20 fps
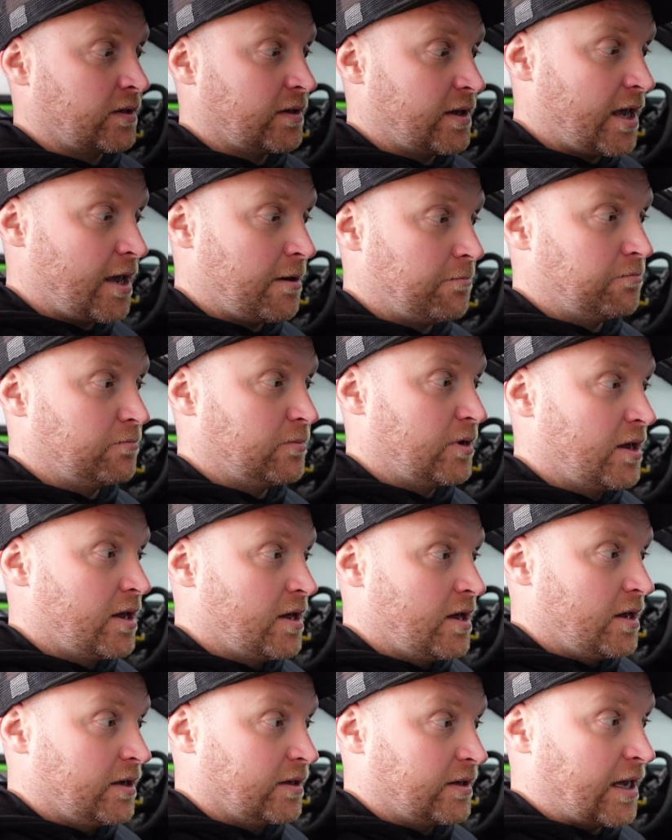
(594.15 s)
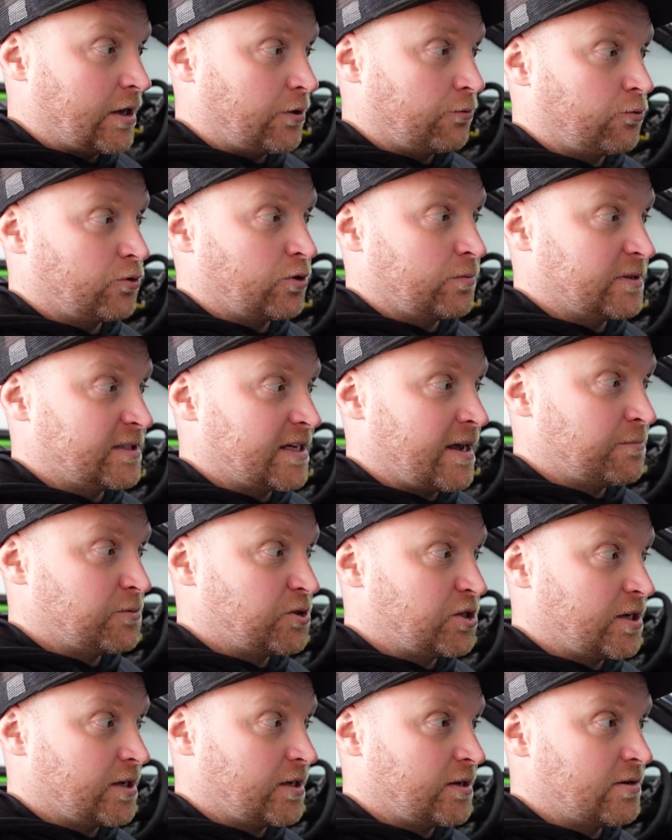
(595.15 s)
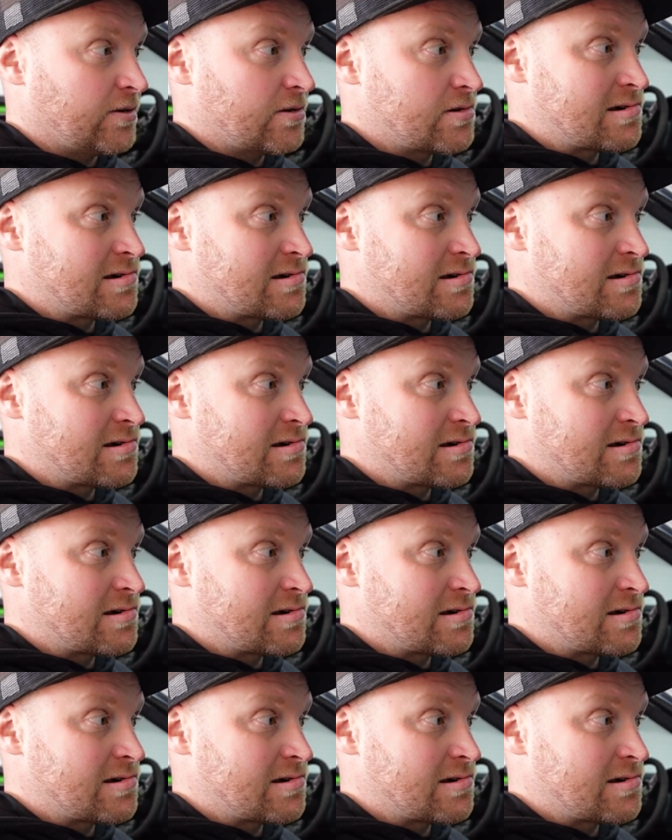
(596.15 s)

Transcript: um, get a run up temperature,